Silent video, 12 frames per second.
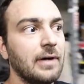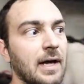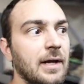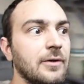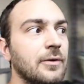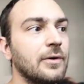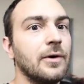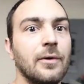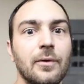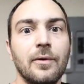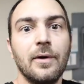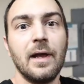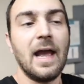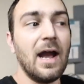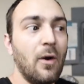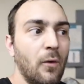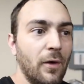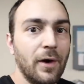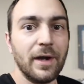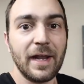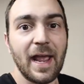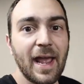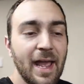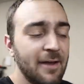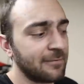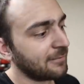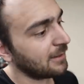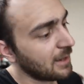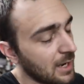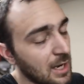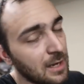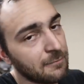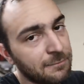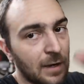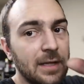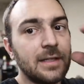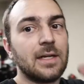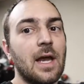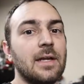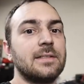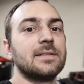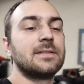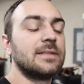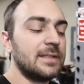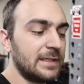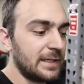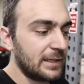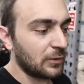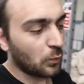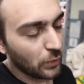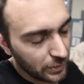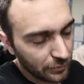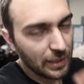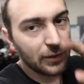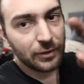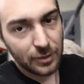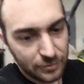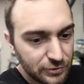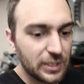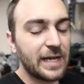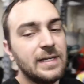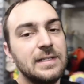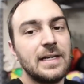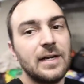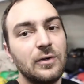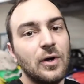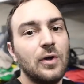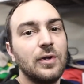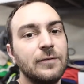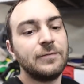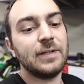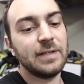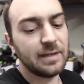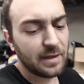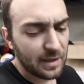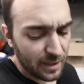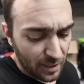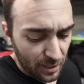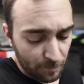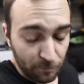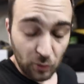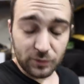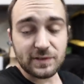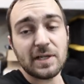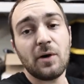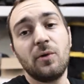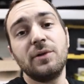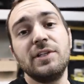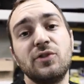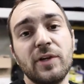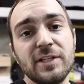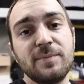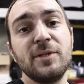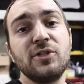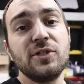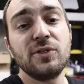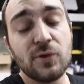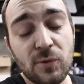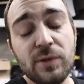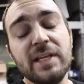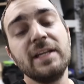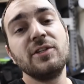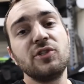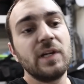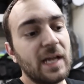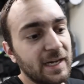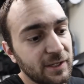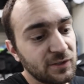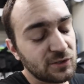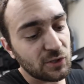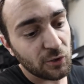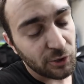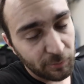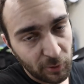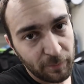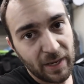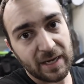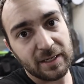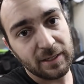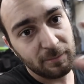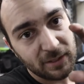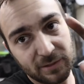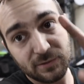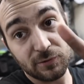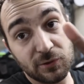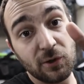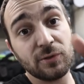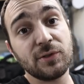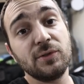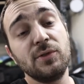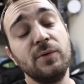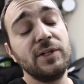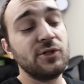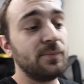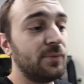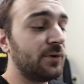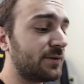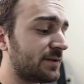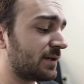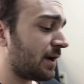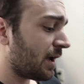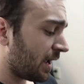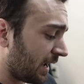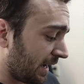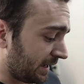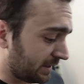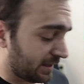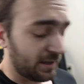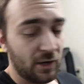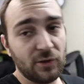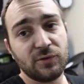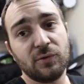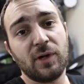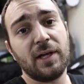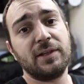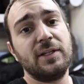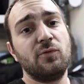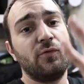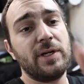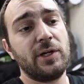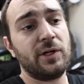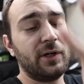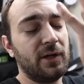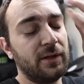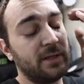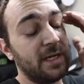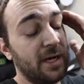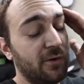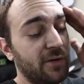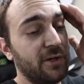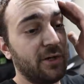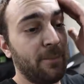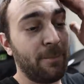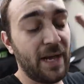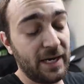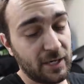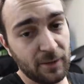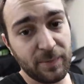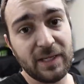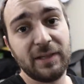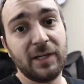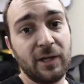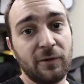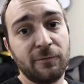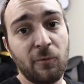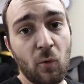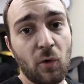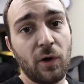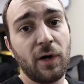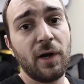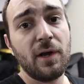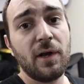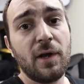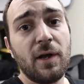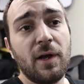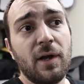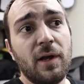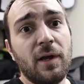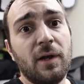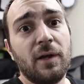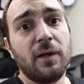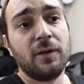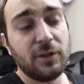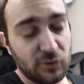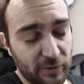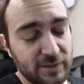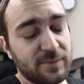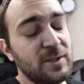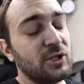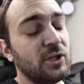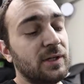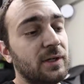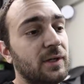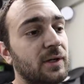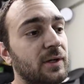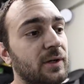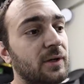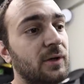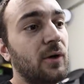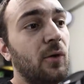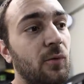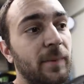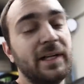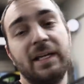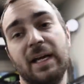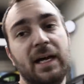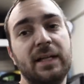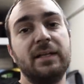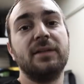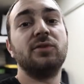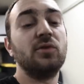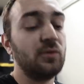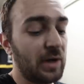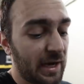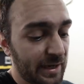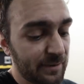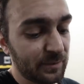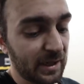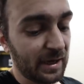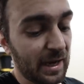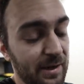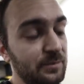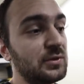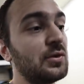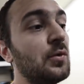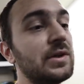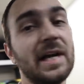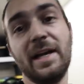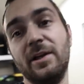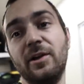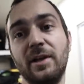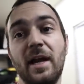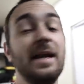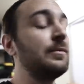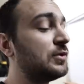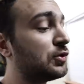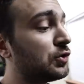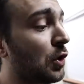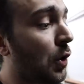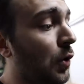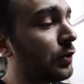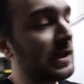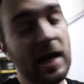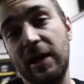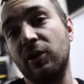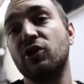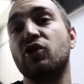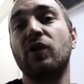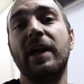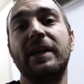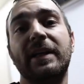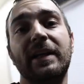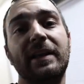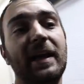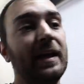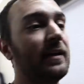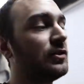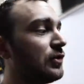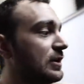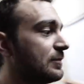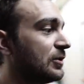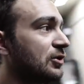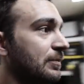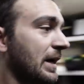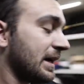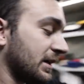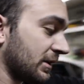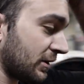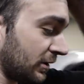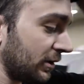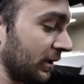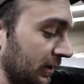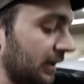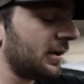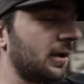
I don't know, hour and a half, finally got it to slid in, went around, tightened down all of the bolts that hold the transmission to the engine. I got the starter put back in because those are also two engine bolts and uh, also got the rear carrier back up in there for the transmission. Oh my God. Dude, I am like, I'm so tired. I am so tired just trying to get that transmission back in the car.